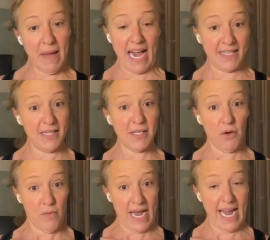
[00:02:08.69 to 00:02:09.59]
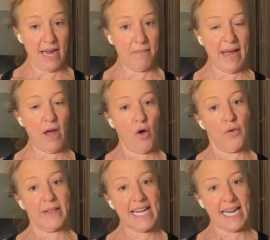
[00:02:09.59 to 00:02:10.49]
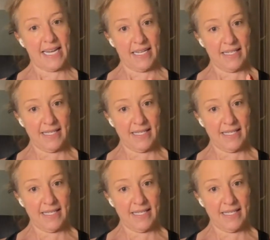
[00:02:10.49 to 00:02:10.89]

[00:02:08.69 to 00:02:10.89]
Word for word: passes away, my only